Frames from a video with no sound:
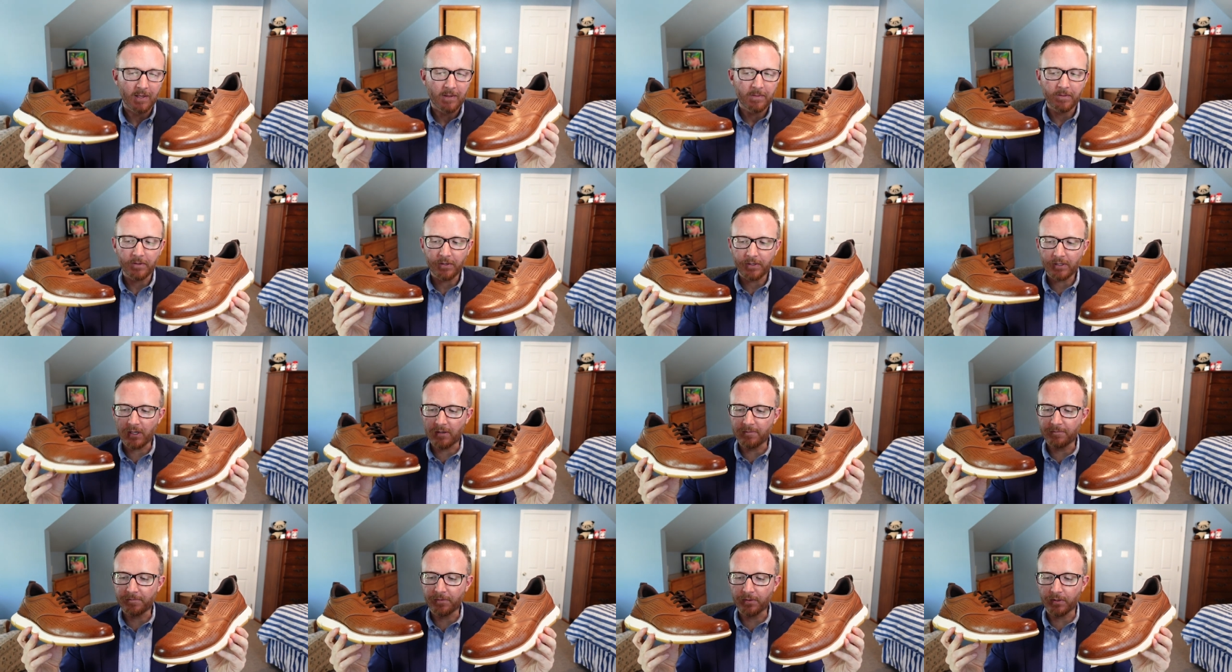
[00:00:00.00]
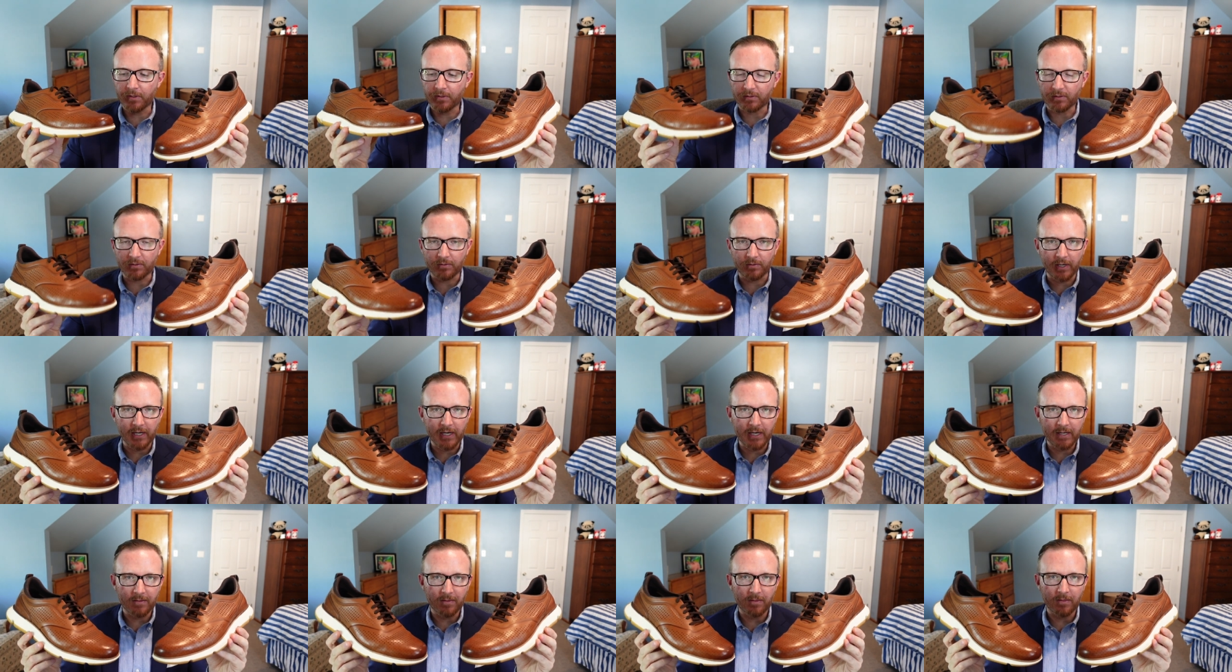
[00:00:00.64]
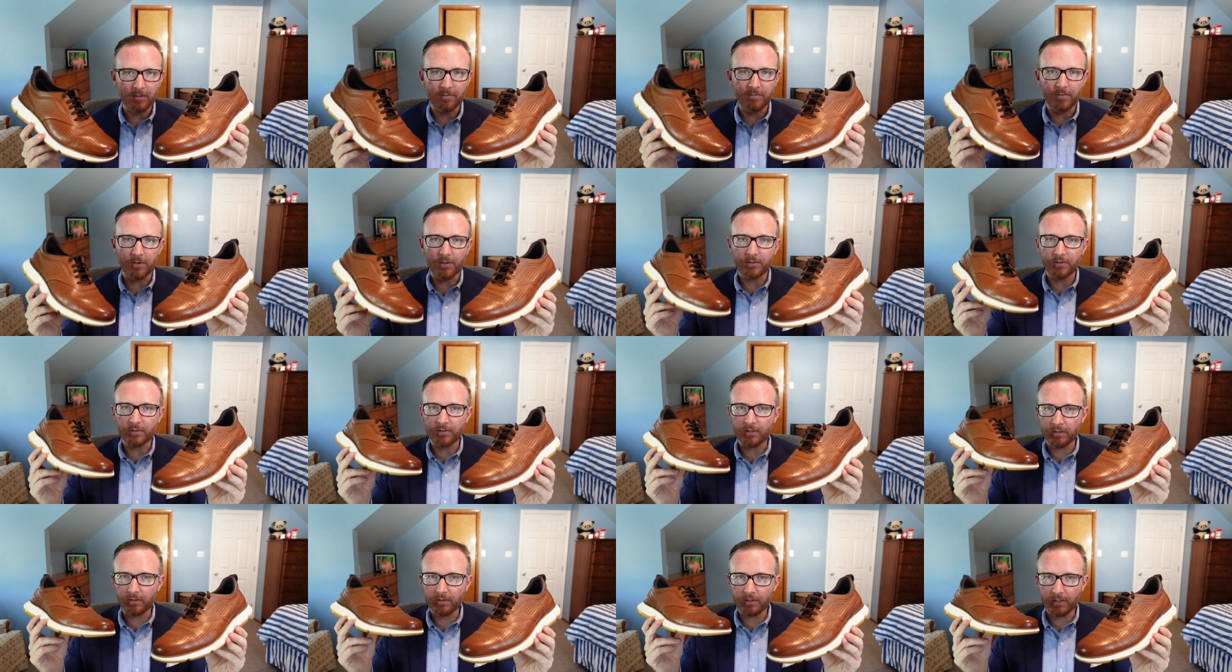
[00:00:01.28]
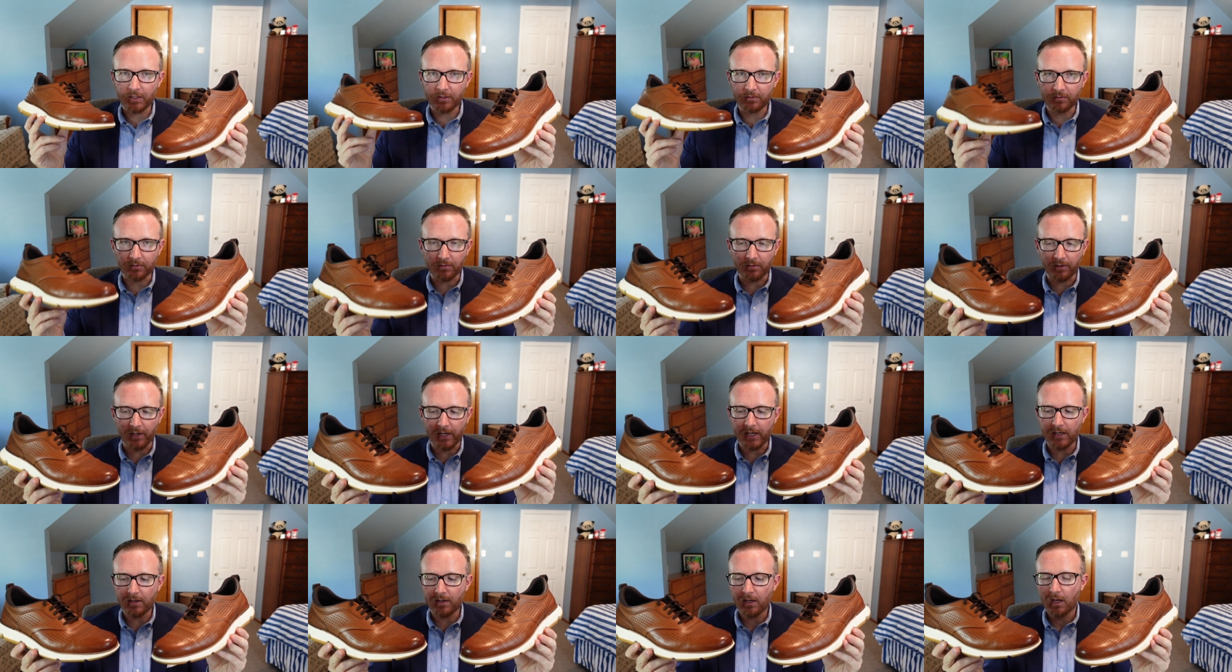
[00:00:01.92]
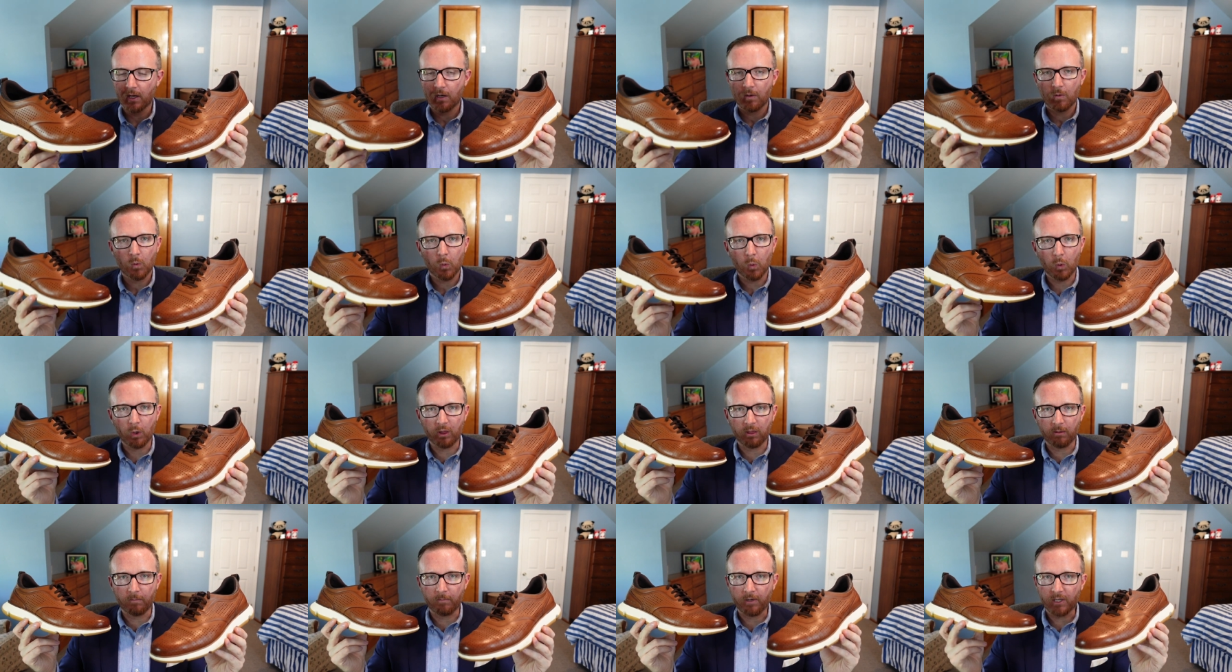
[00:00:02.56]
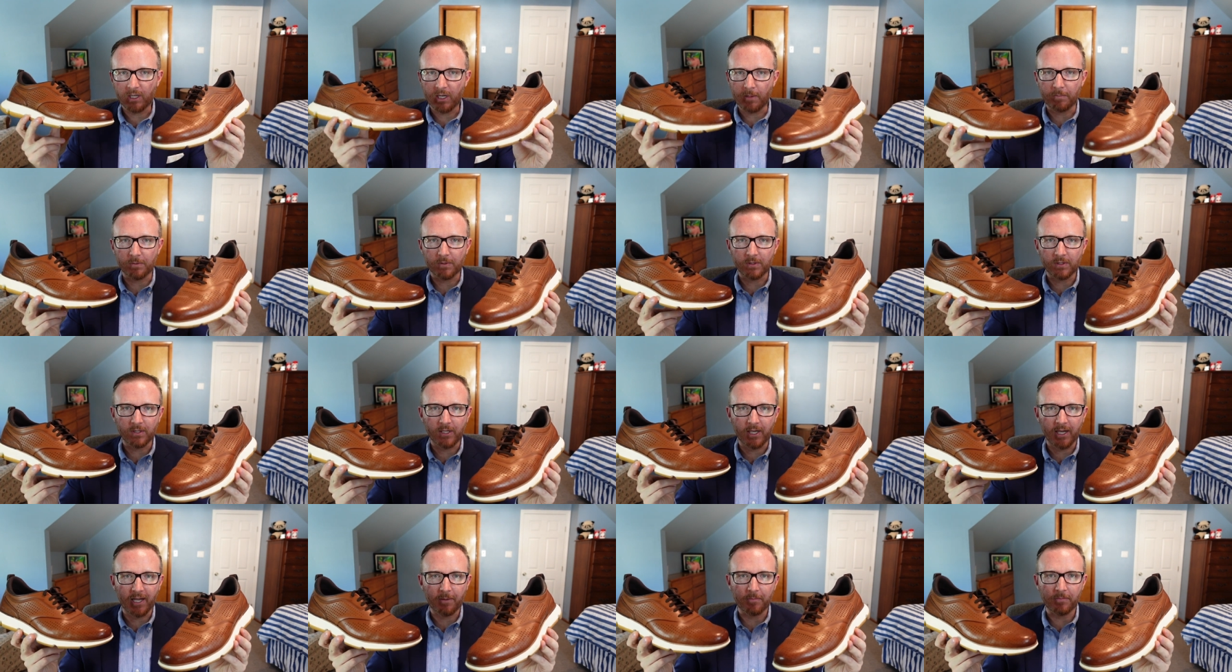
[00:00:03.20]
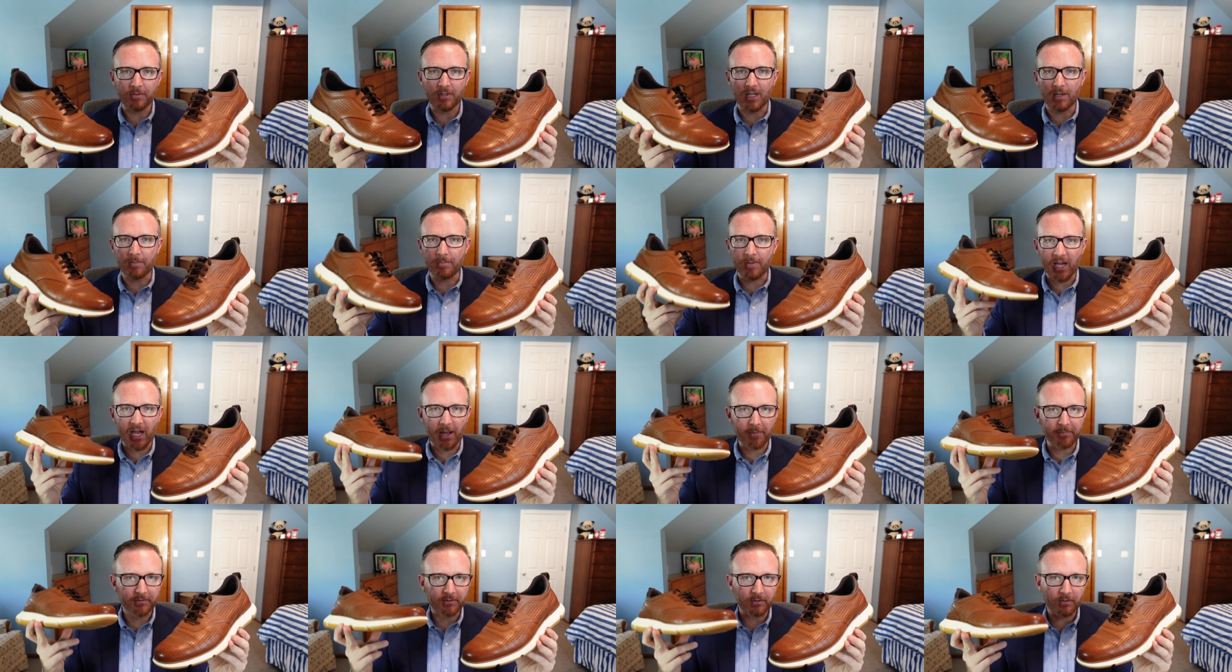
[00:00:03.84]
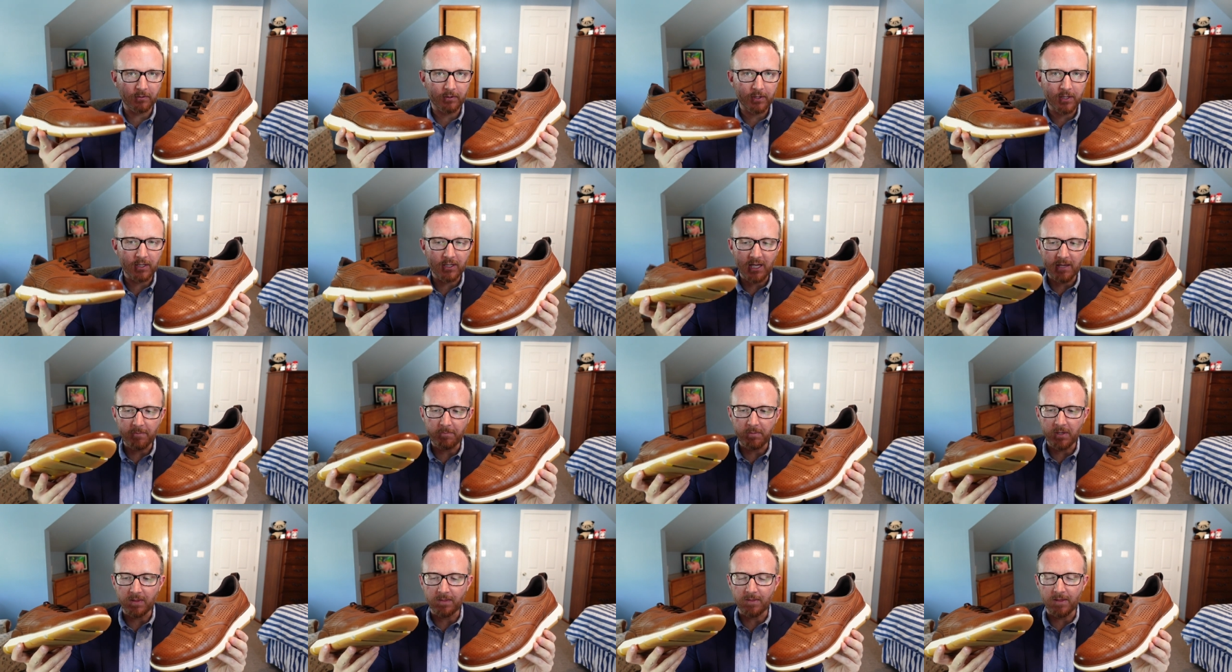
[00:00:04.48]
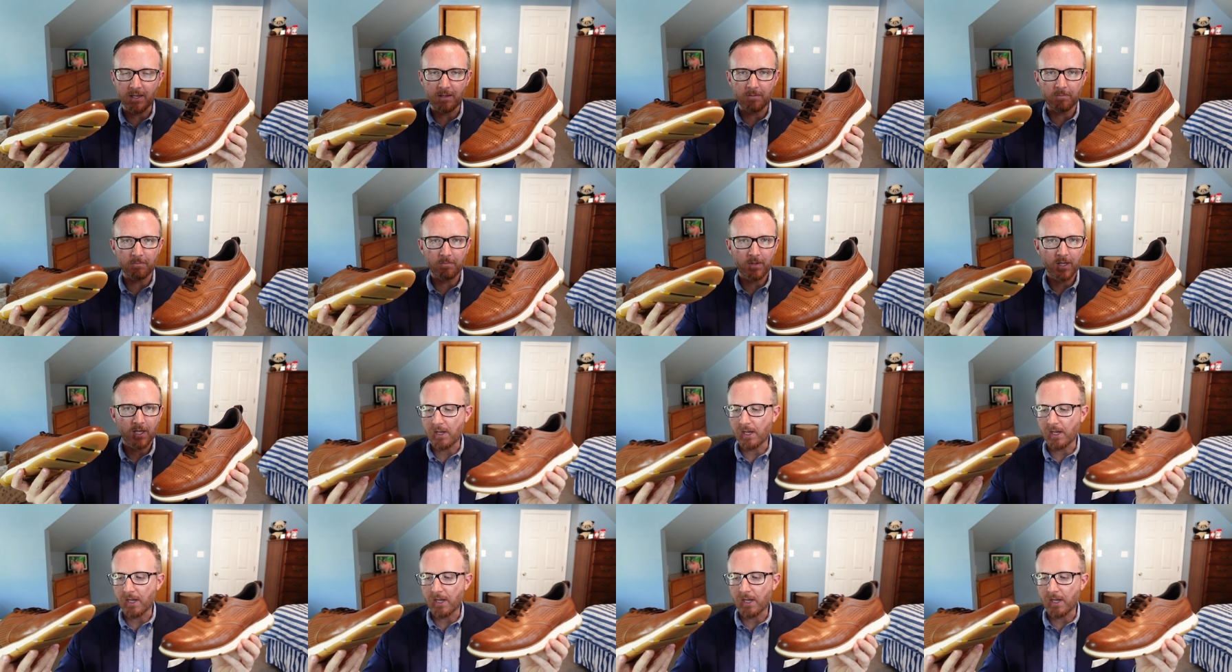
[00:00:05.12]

The comfort is great, the versatility is great, wore them a couple of times. I'm absolutely keeping them.